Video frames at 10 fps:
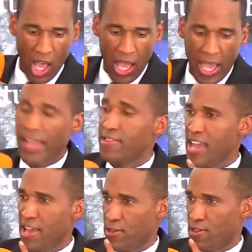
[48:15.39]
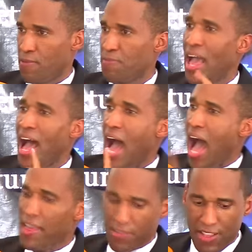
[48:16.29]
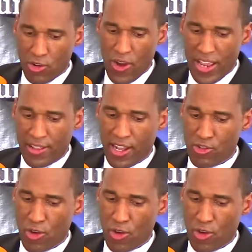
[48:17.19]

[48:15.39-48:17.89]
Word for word: It says, as the great